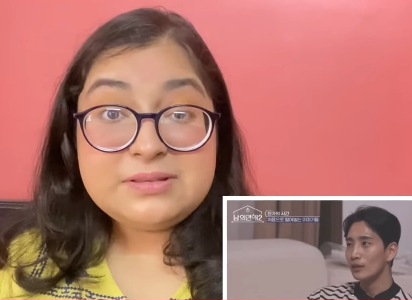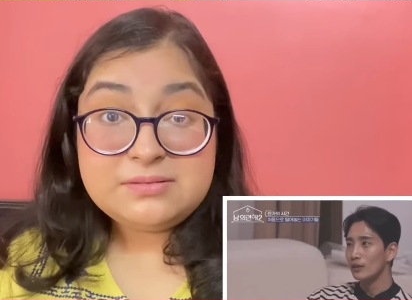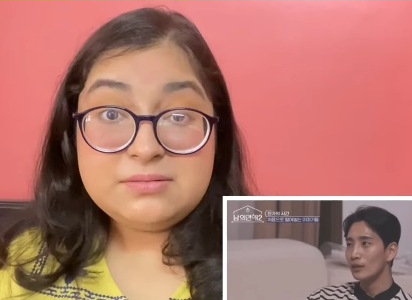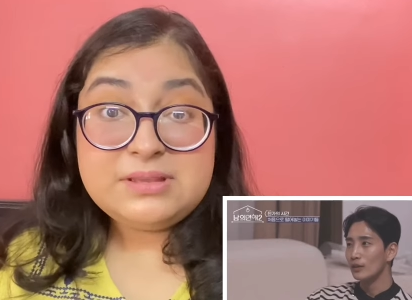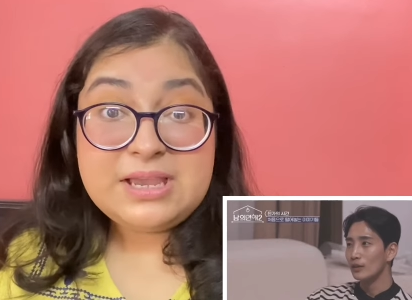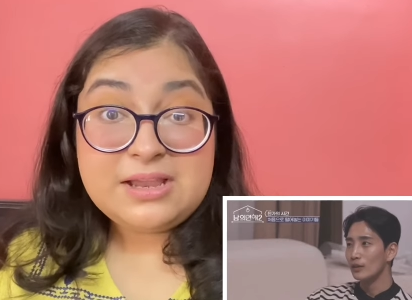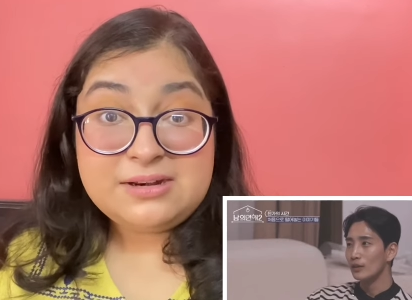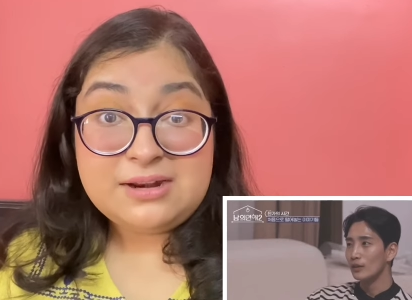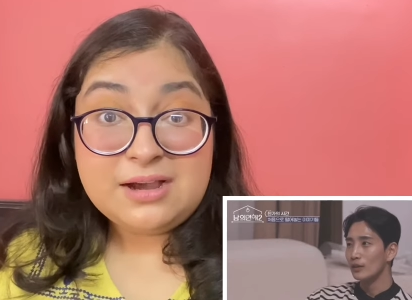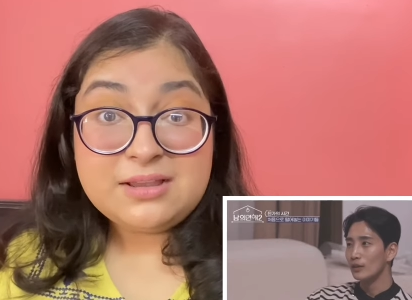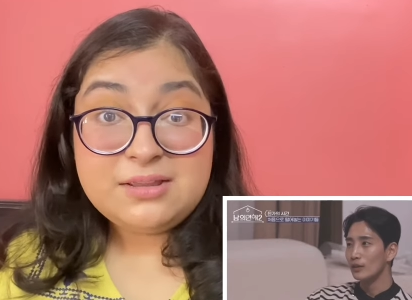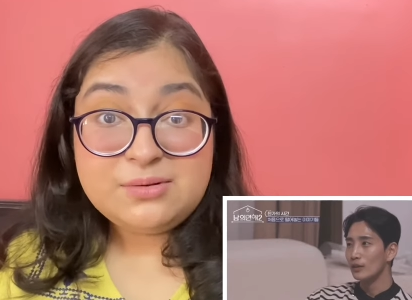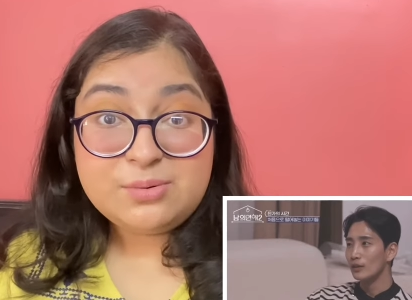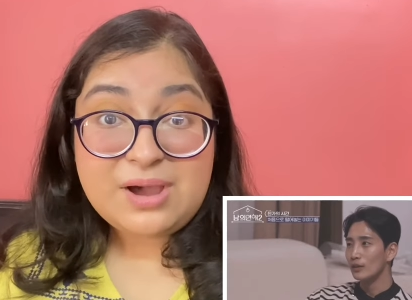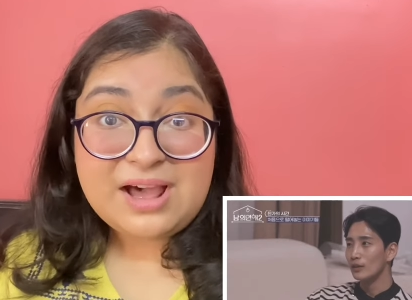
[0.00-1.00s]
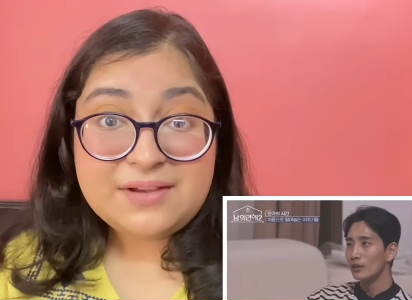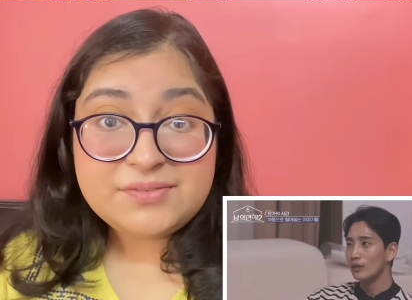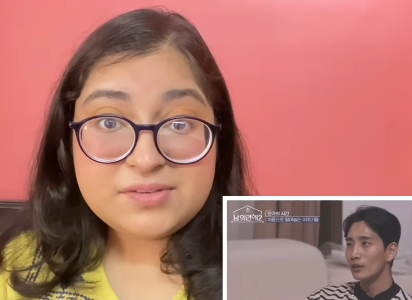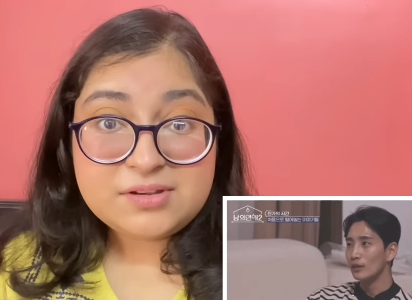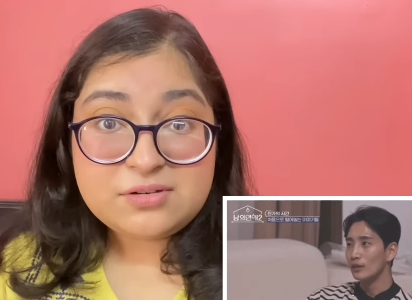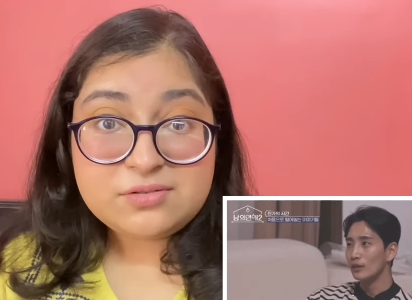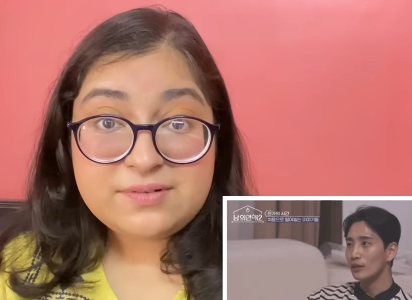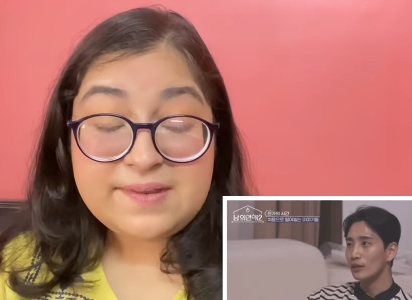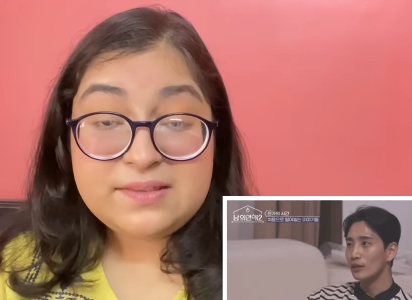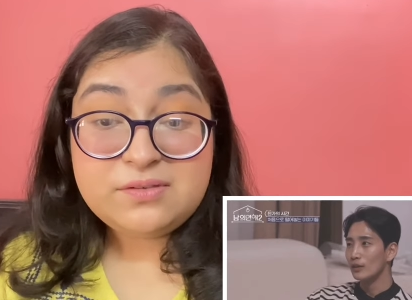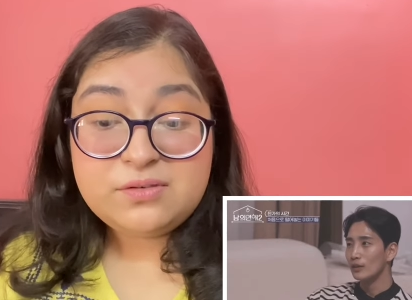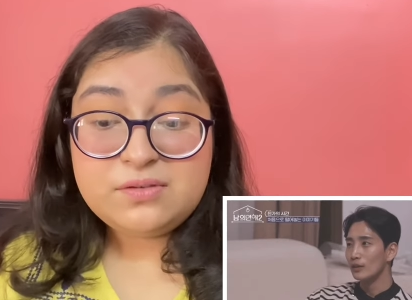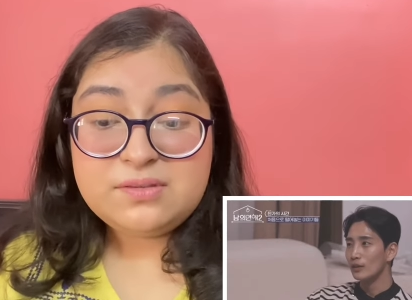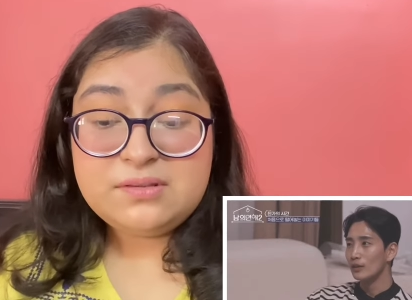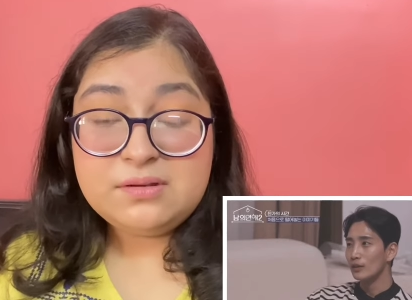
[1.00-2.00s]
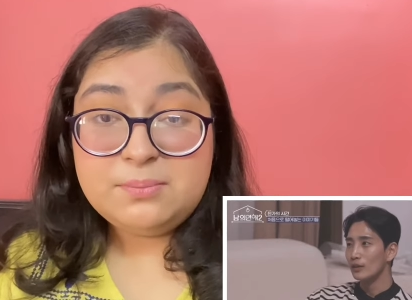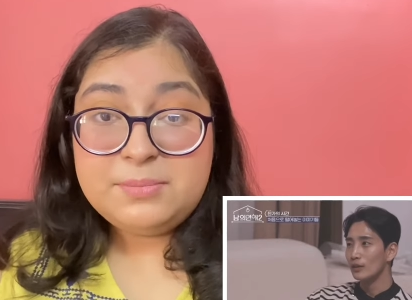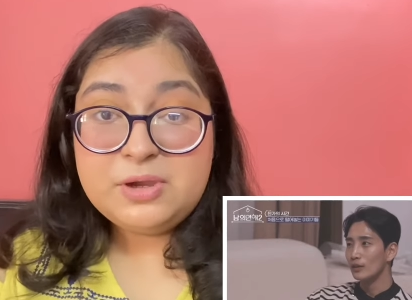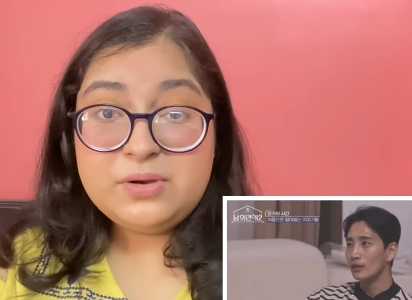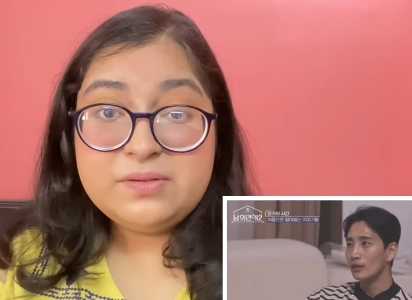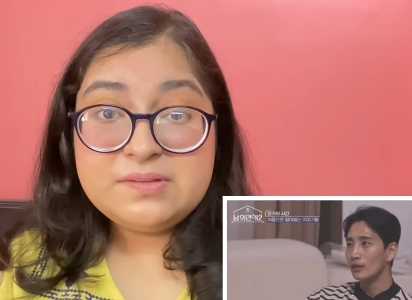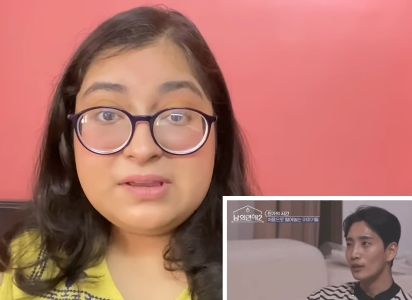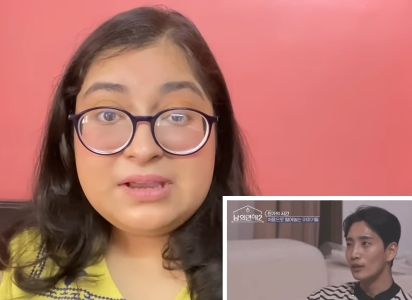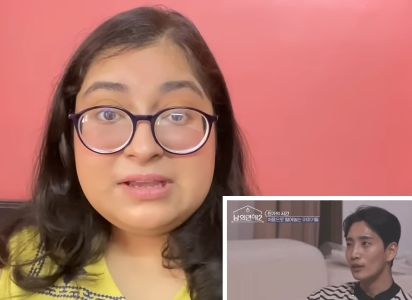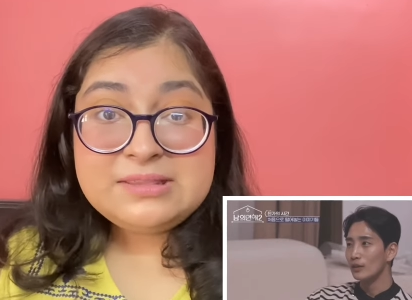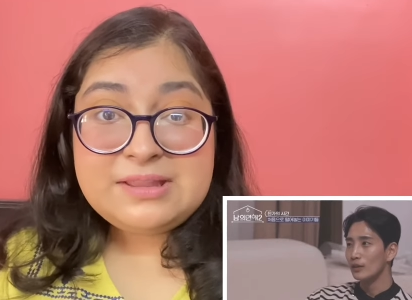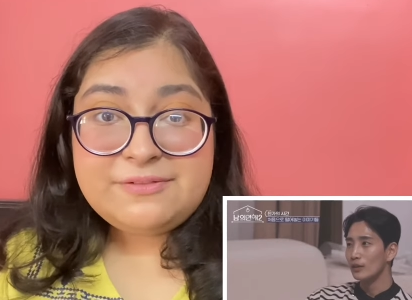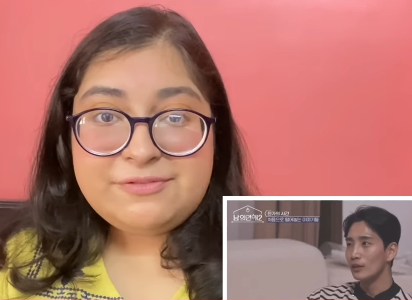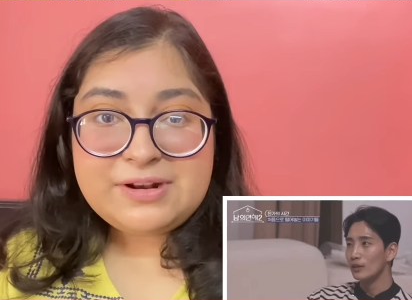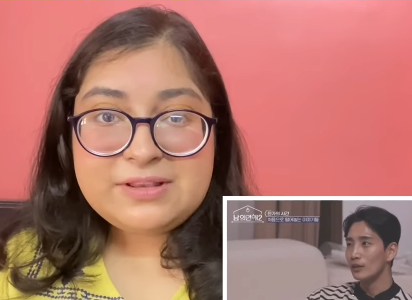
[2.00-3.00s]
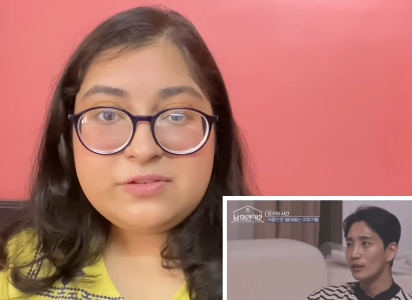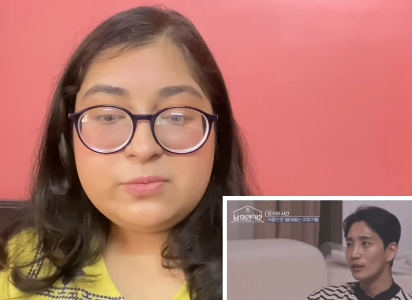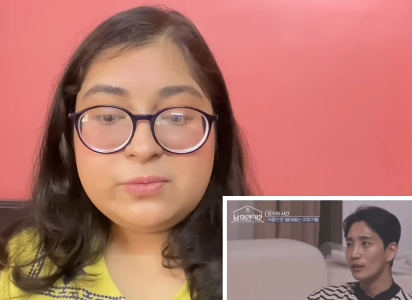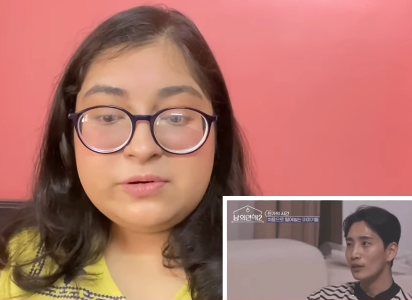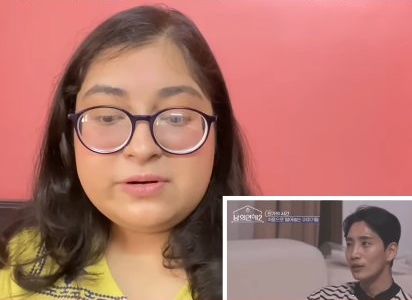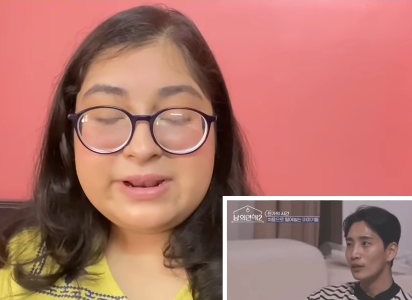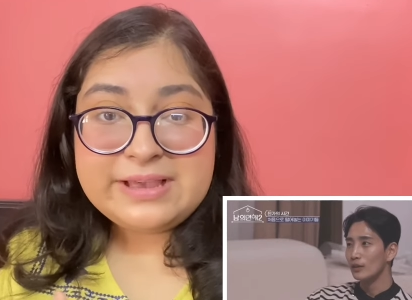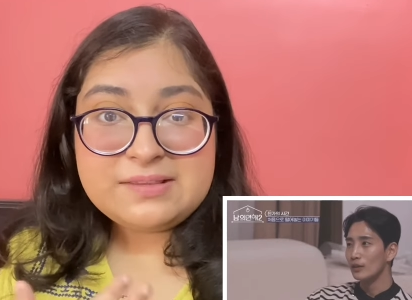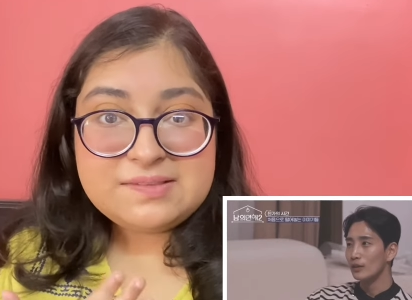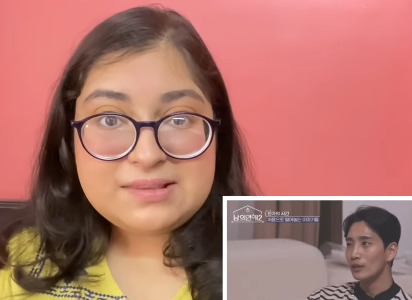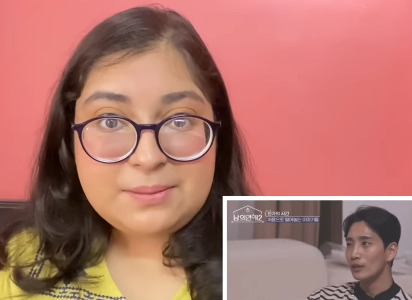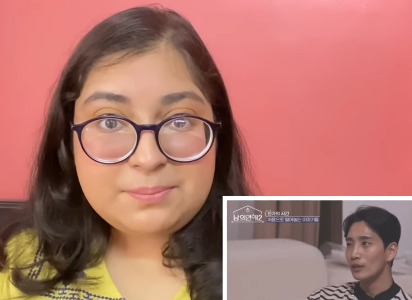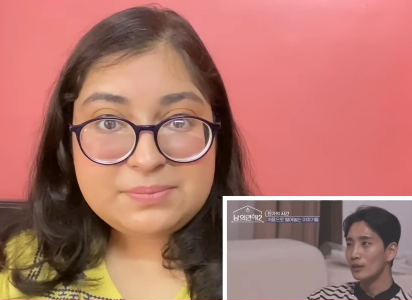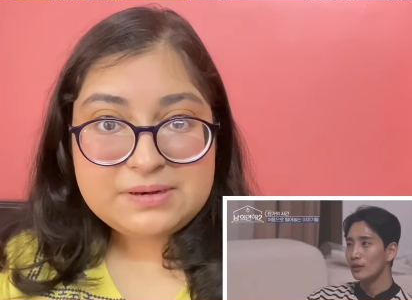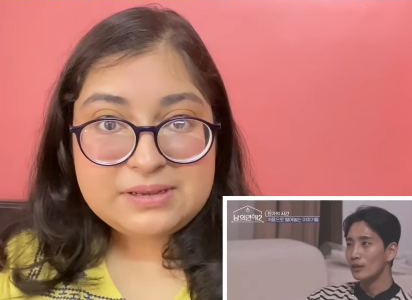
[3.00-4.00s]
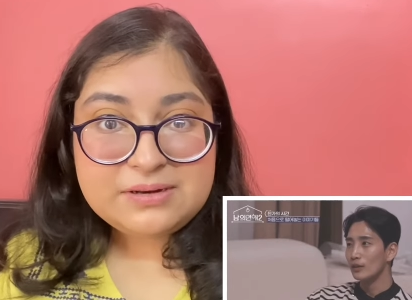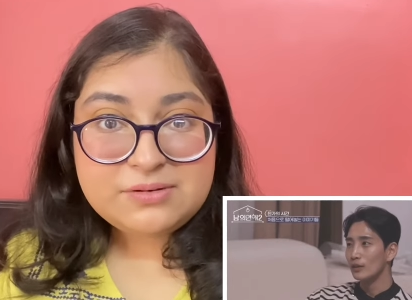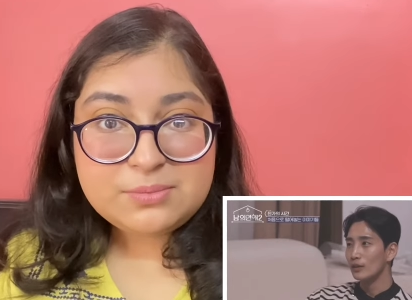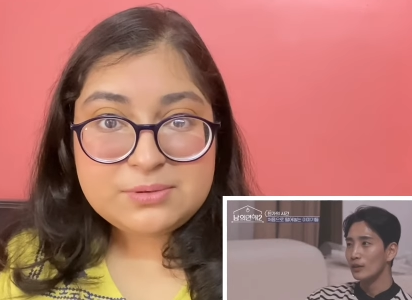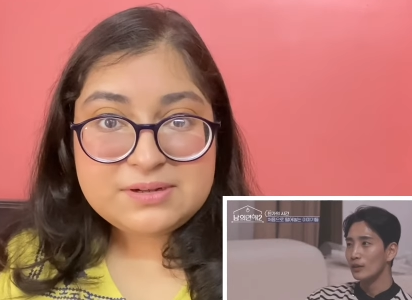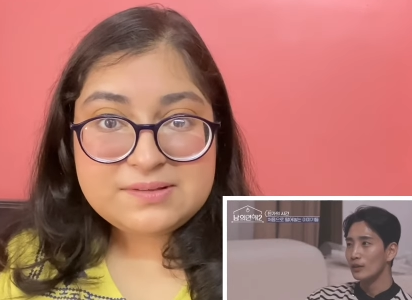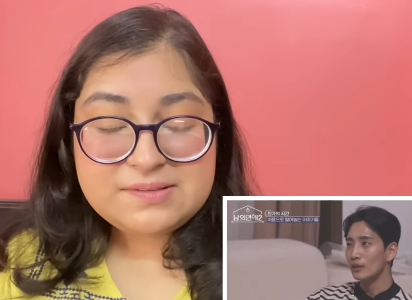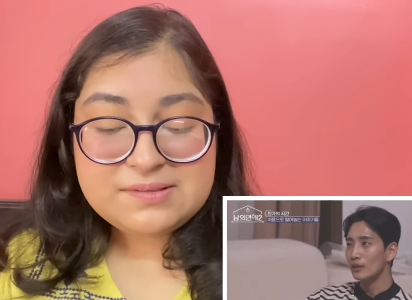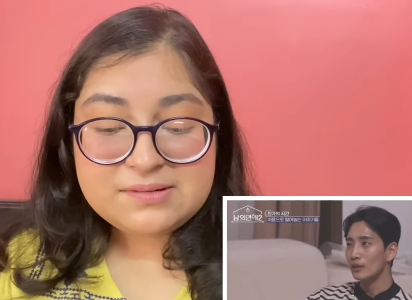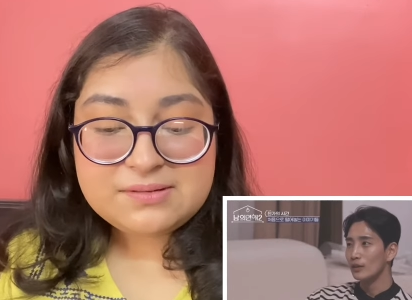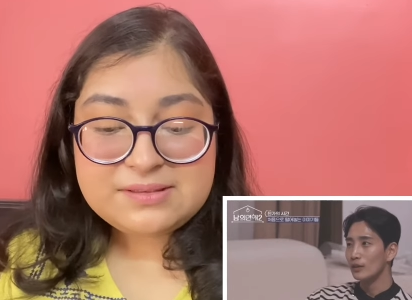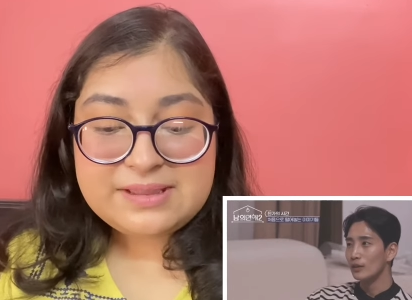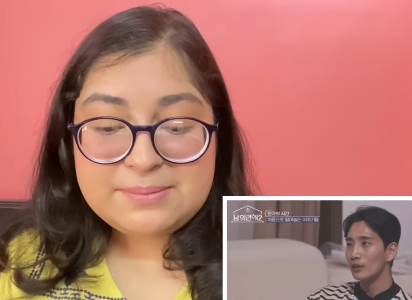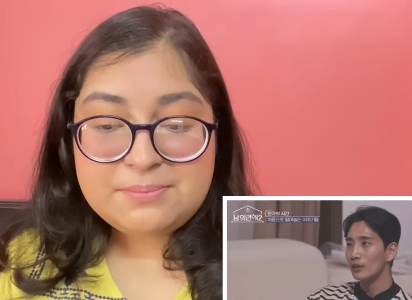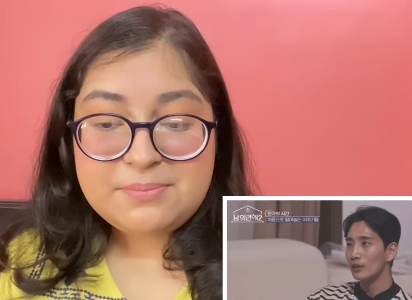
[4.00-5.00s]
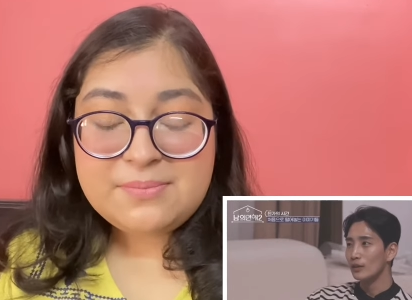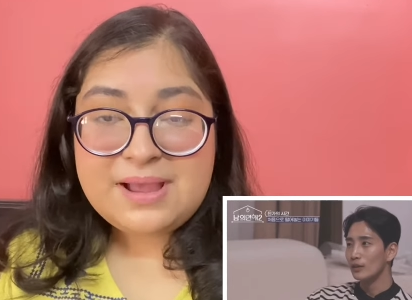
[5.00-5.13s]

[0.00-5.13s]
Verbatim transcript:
Speaker 1: they are lucky to have such friends, because their friends were accepting towards them